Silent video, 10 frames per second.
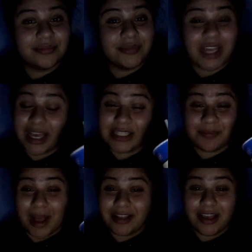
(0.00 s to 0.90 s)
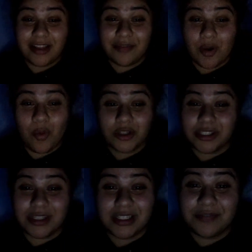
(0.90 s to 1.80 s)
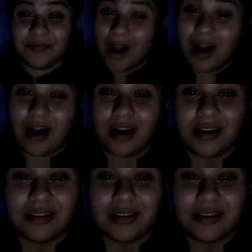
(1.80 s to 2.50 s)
Yeah, Spanian, if you're watching this, fuck.